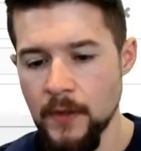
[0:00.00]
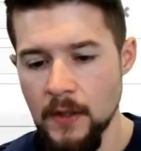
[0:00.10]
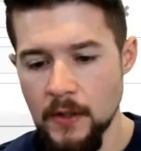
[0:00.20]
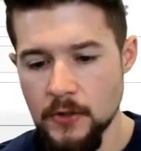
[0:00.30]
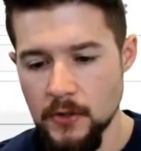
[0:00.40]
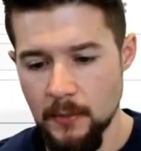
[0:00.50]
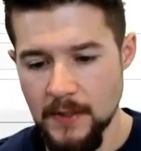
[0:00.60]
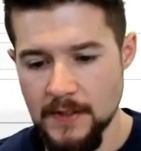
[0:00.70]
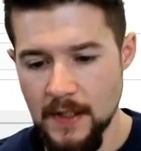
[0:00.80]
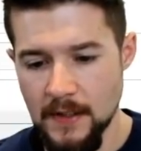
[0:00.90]
So I'm going to
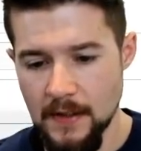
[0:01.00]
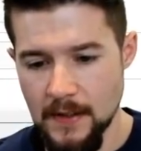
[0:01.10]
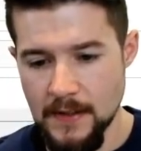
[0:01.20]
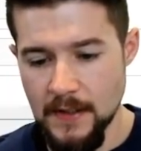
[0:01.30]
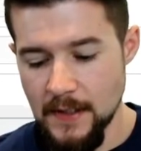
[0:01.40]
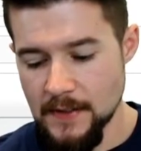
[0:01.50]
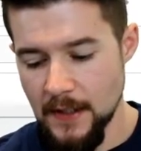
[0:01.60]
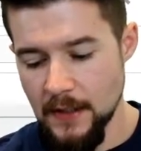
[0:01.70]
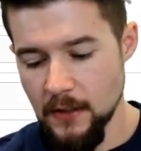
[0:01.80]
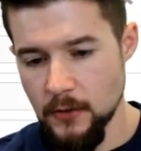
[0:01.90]
set this
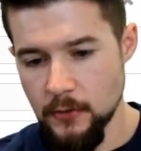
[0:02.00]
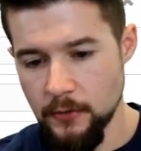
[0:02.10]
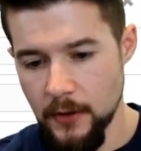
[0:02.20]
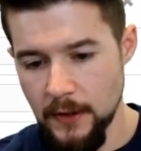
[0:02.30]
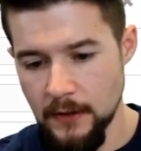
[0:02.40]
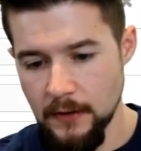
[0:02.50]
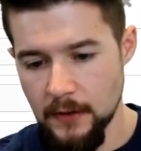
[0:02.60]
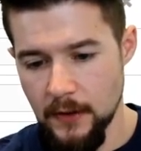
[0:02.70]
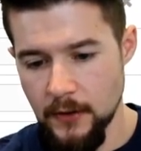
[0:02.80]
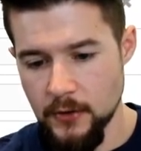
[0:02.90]
inside here to fauna
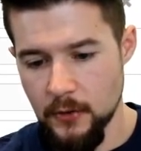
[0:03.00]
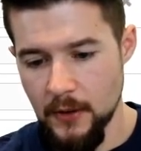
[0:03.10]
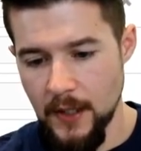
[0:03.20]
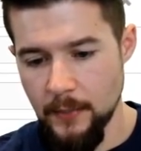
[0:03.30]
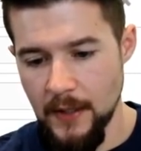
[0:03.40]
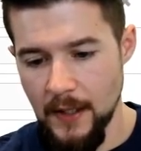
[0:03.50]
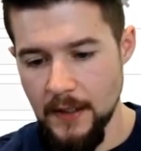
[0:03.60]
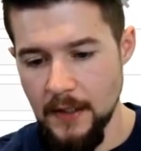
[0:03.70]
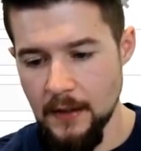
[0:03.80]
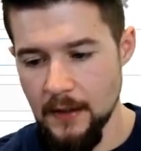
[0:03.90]
underscore API
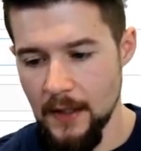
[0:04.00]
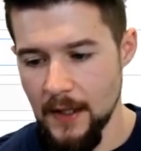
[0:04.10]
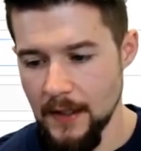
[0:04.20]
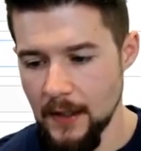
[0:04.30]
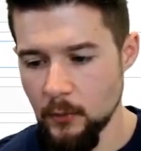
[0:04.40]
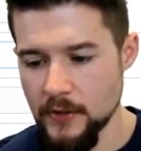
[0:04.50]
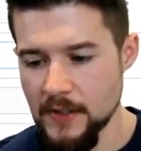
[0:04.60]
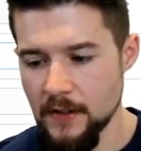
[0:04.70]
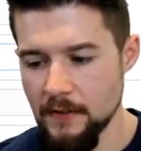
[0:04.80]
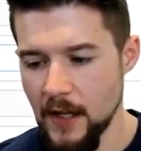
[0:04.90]
key. And then we'll
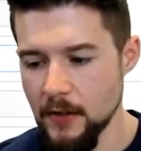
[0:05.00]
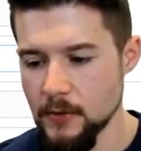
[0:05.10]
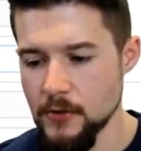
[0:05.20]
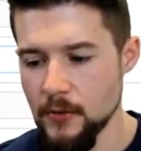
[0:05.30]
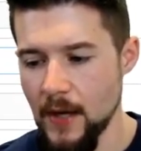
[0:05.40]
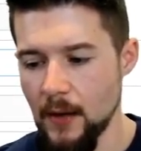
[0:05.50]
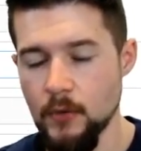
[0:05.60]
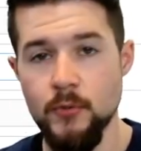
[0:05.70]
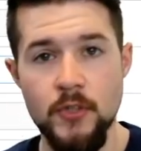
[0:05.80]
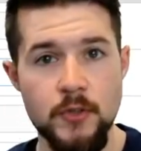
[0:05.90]
set the value to that
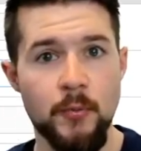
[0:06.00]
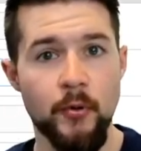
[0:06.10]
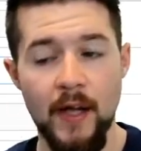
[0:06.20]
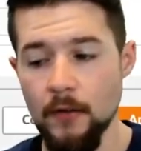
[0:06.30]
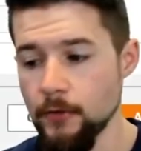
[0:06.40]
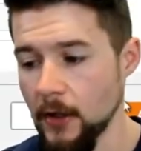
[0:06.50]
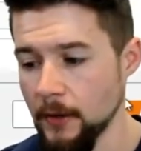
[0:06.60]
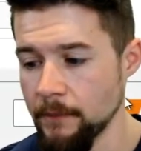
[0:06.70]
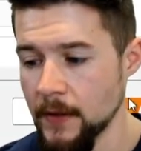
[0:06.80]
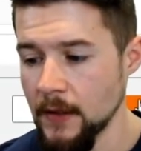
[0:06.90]
which we just pulled out of fauna.
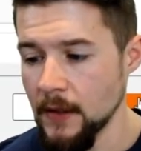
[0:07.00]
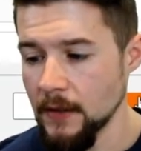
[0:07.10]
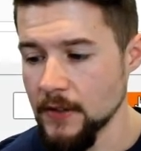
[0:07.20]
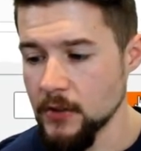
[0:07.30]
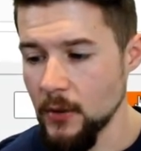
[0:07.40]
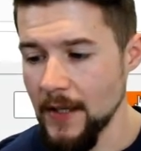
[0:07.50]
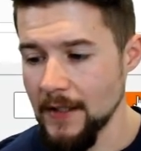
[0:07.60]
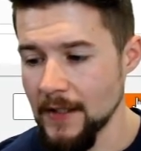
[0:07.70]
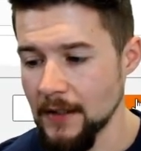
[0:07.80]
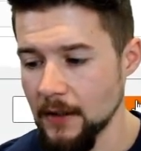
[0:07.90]
Let's go ahead
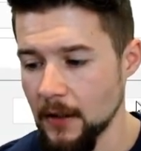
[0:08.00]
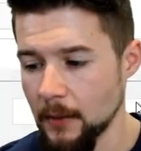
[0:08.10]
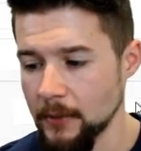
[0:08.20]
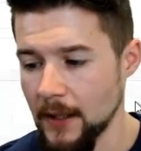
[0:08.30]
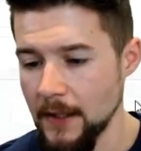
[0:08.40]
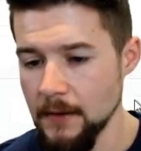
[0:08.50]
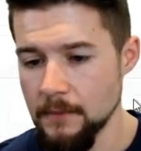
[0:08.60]
and click apply.